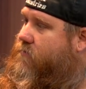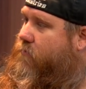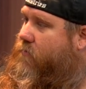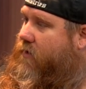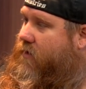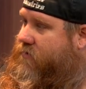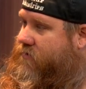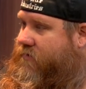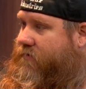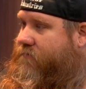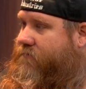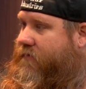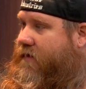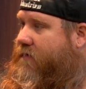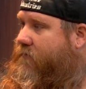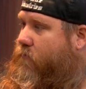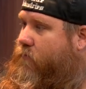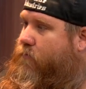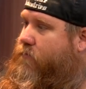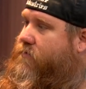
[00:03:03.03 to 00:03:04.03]
We're actually a
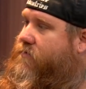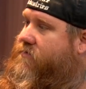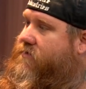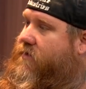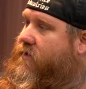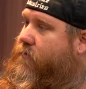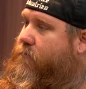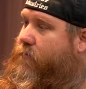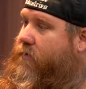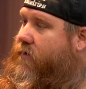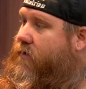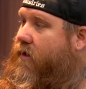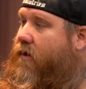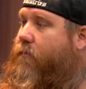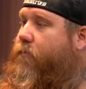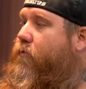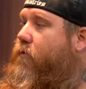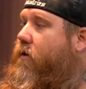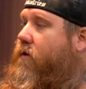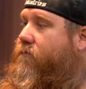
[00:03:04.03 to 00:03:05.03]
501c3
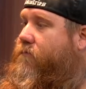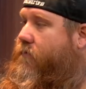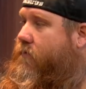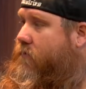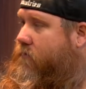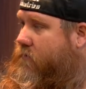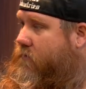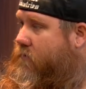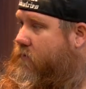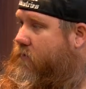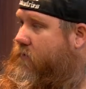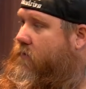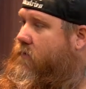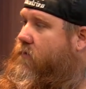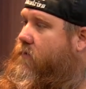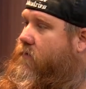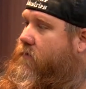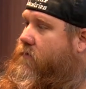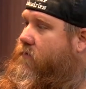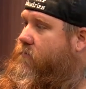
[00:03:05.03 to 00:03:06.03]
nonprofit.
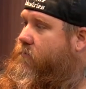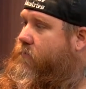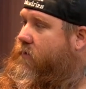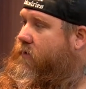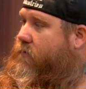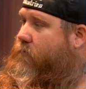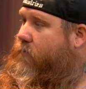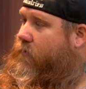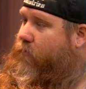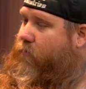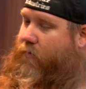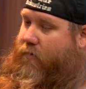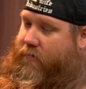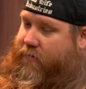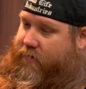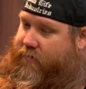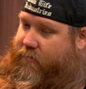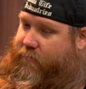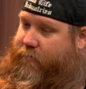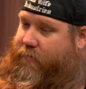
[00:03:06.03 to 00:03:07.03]
But we walk
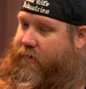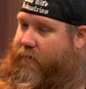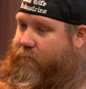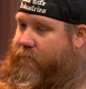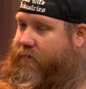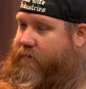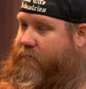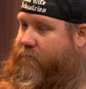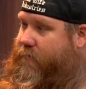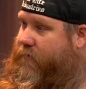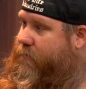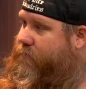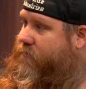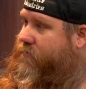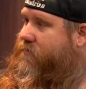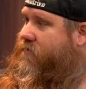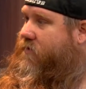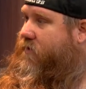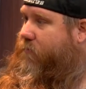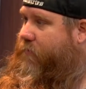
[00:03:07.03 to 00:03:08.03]
into public and people
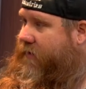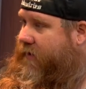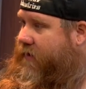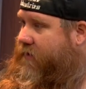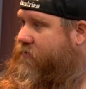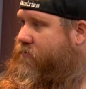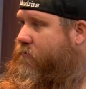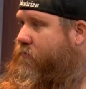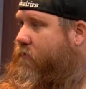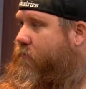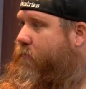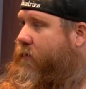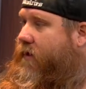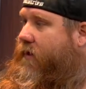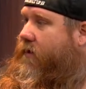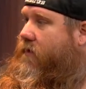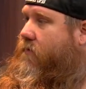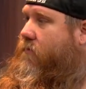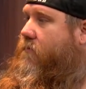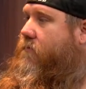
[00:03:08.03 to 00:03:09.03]
see a patch on our
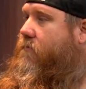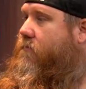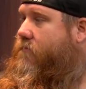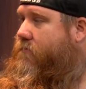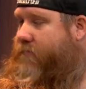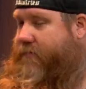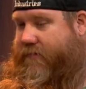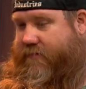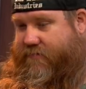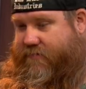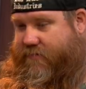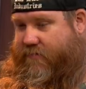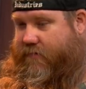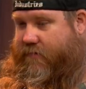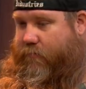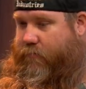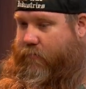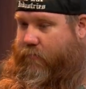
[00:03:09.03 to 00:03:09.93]
back, and instantly yeah.